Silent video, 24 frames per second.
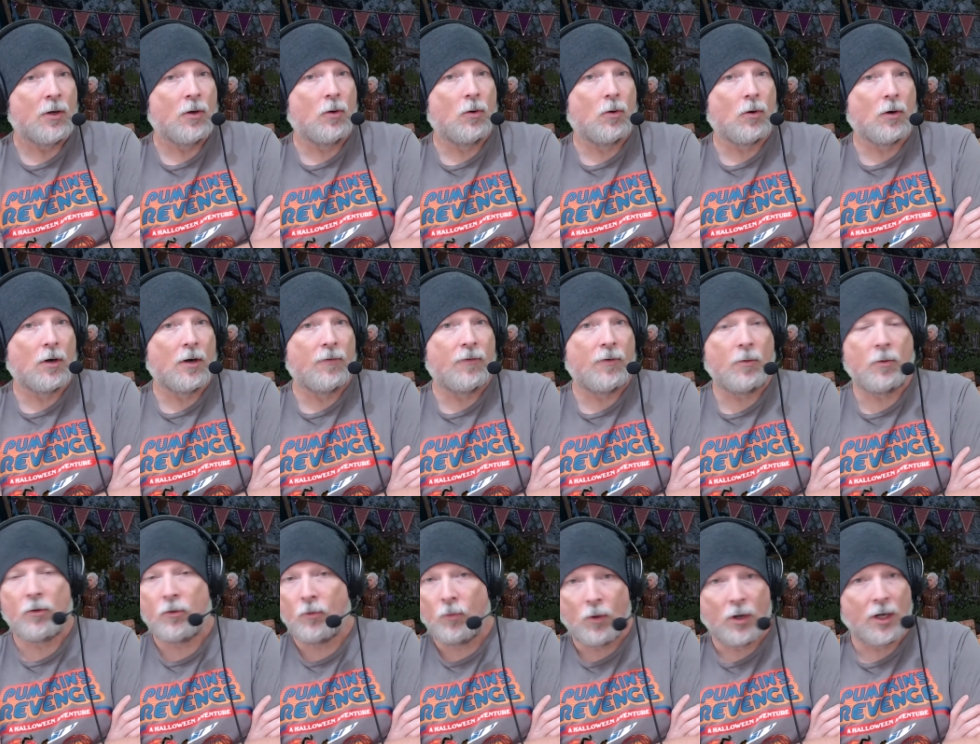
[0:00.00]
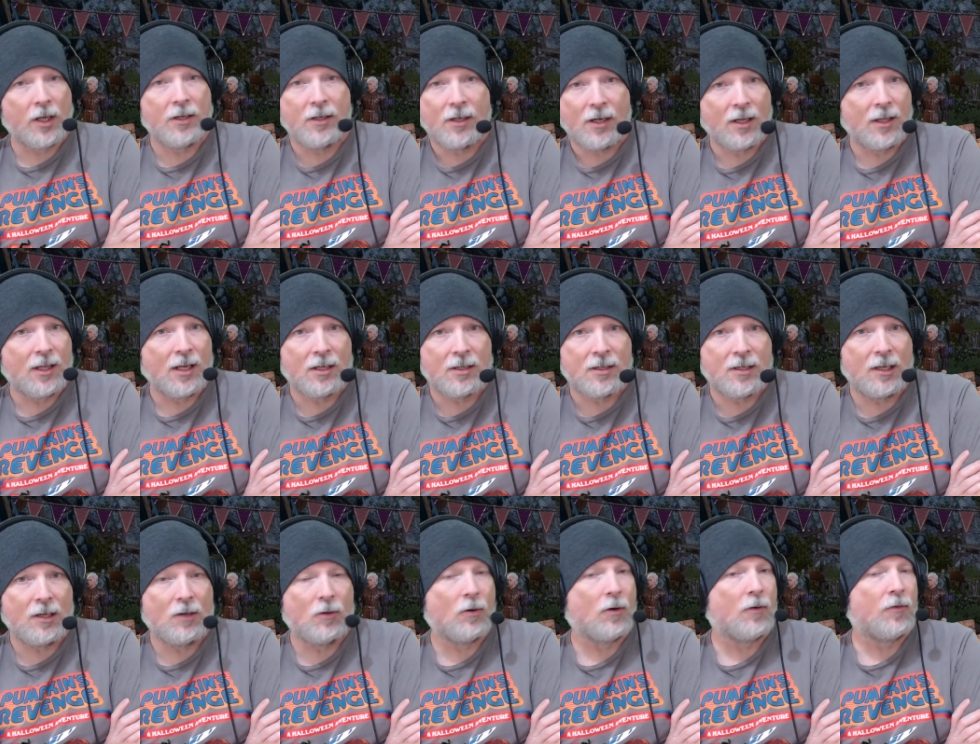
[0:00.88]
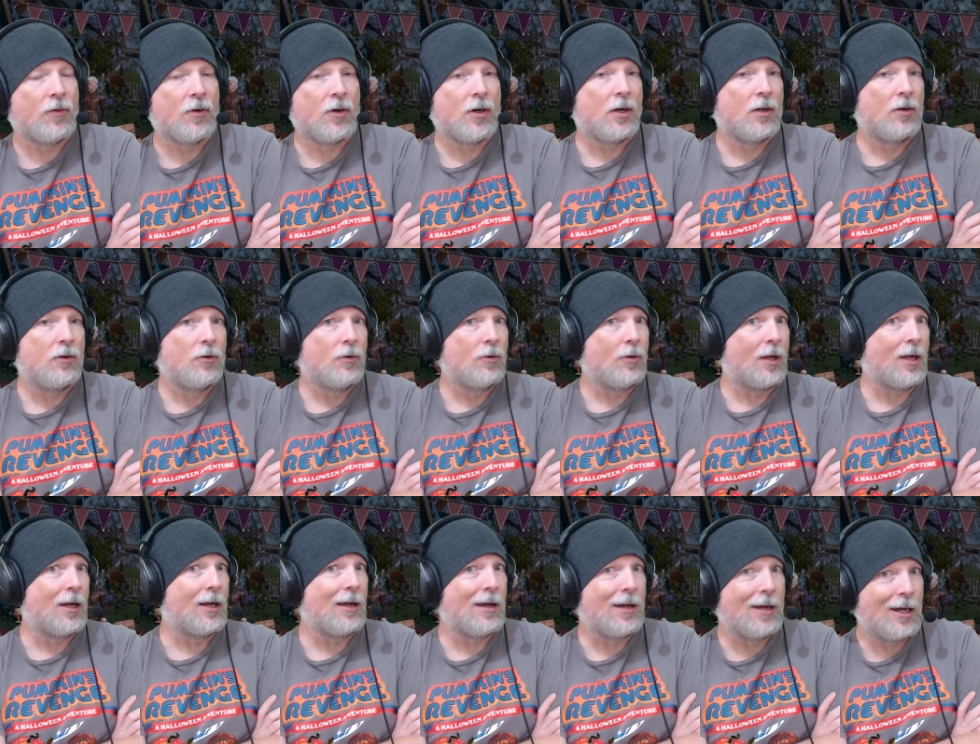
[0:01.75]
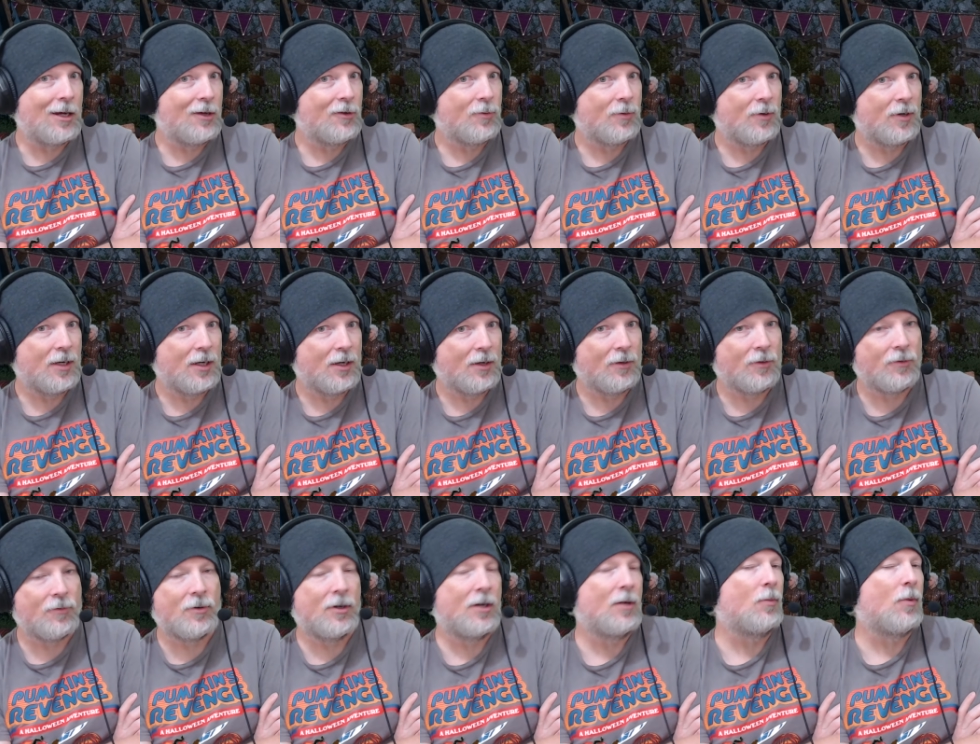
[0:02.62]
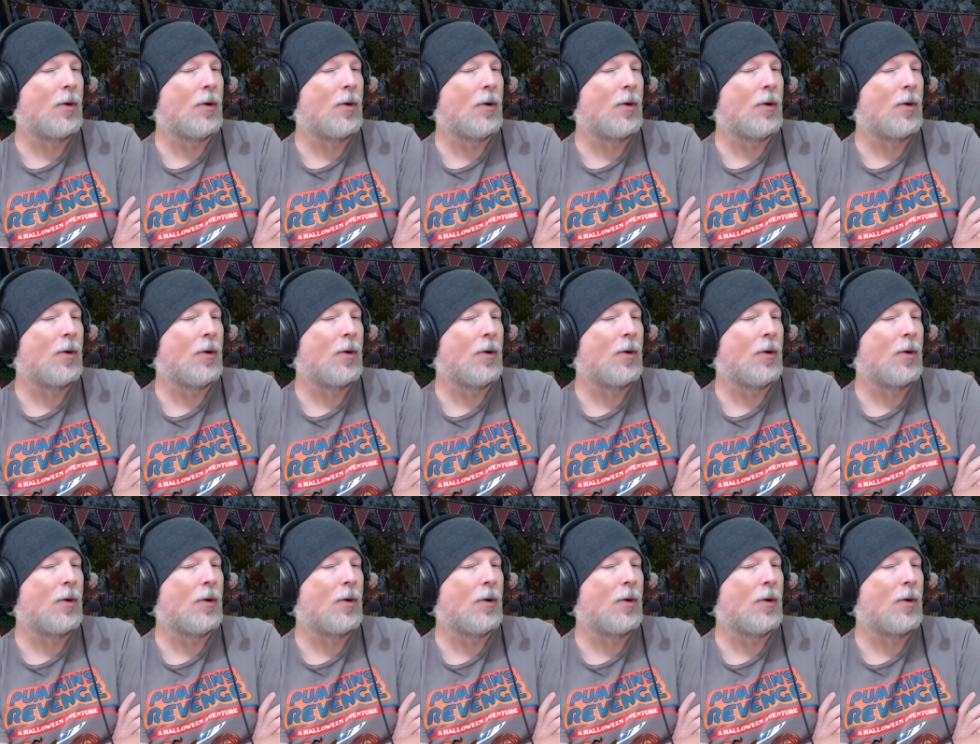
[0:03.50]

or if it was one and done and that's it, or if they're going to do like Icewind Dale three.